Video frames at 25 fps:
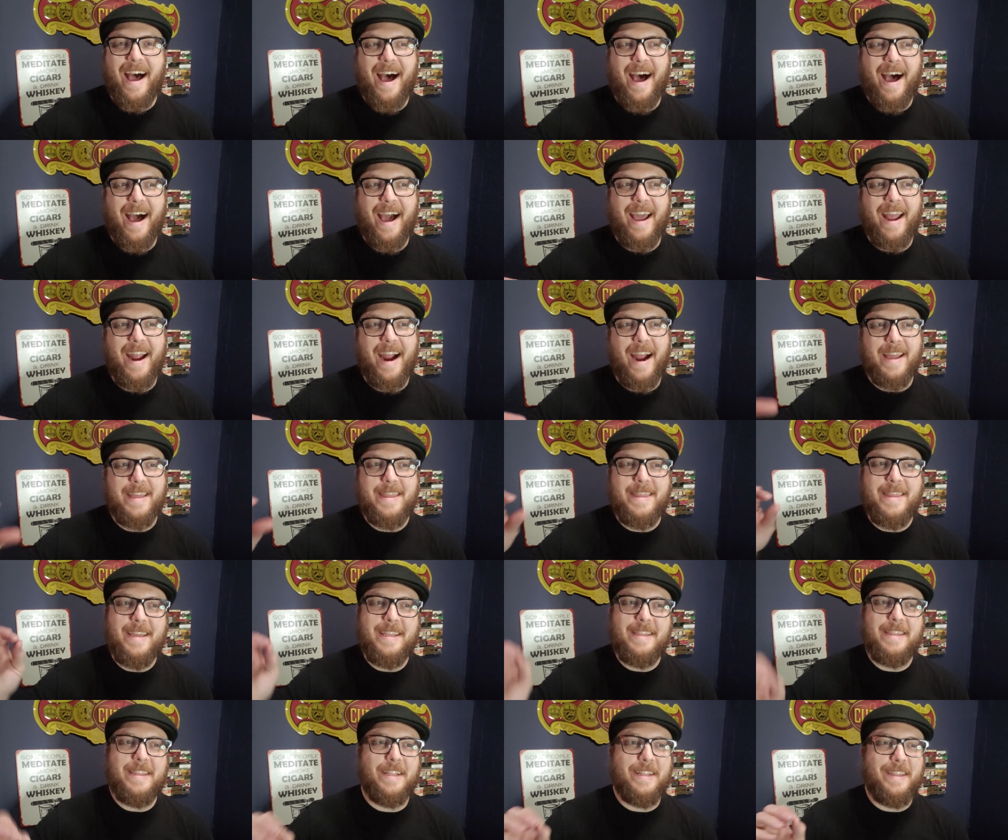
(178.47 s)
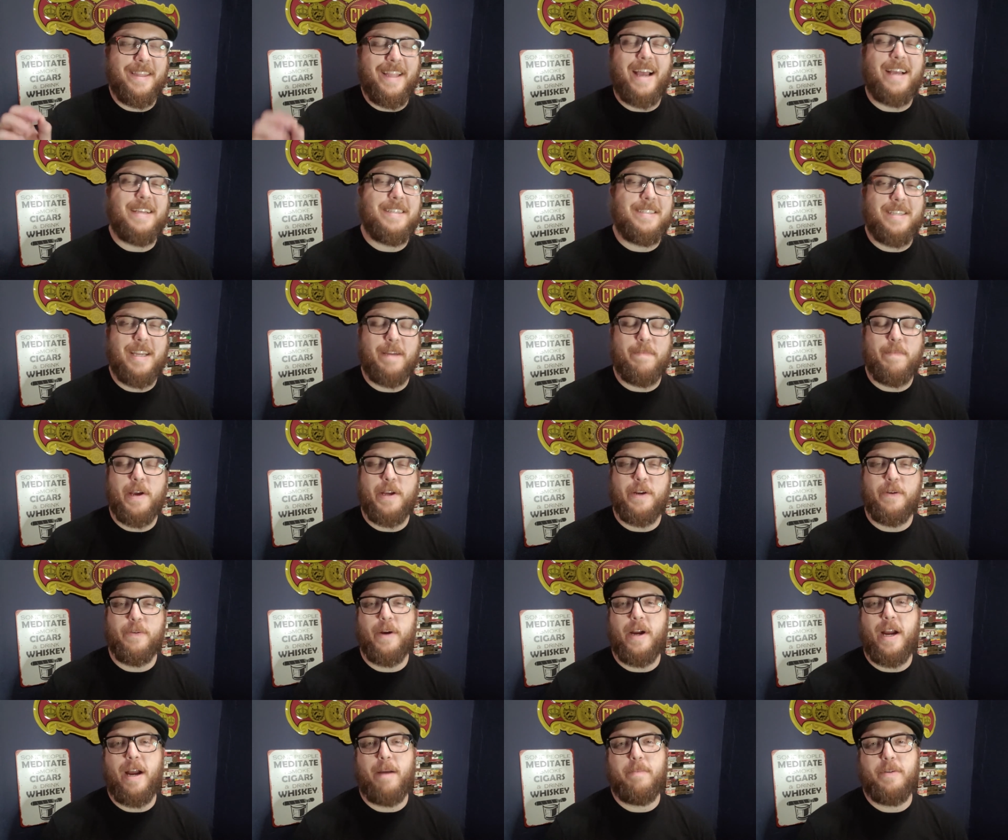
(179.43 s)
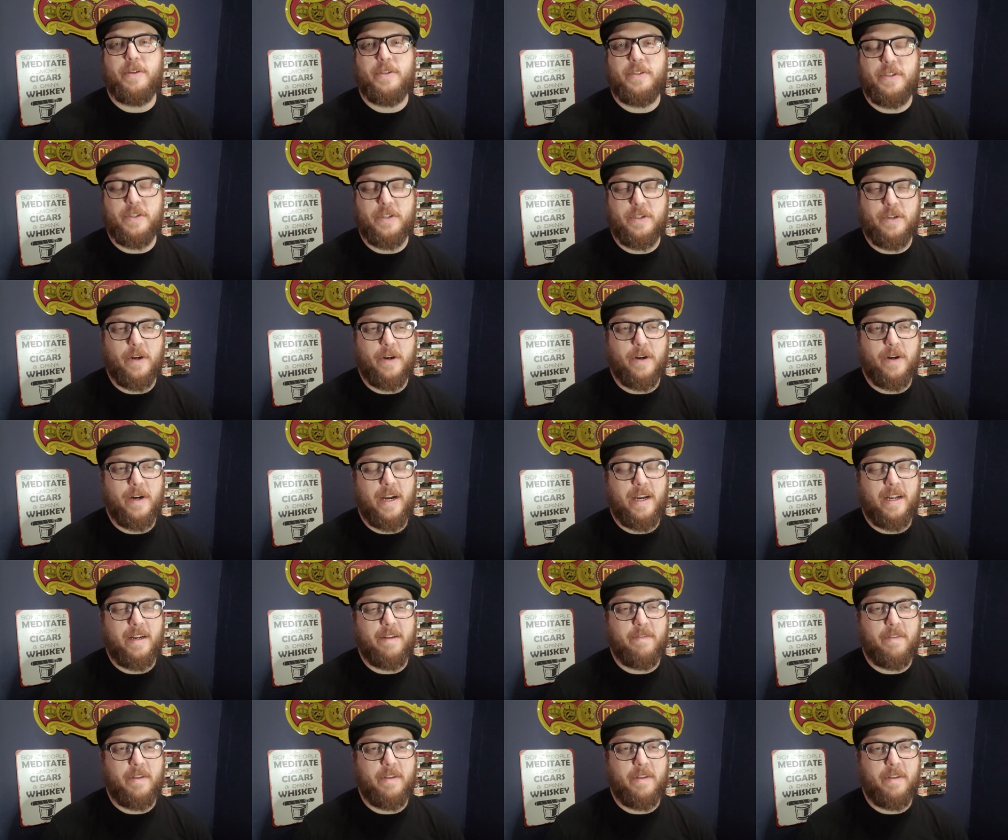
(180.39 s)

I think the last time I grabbed a cigar out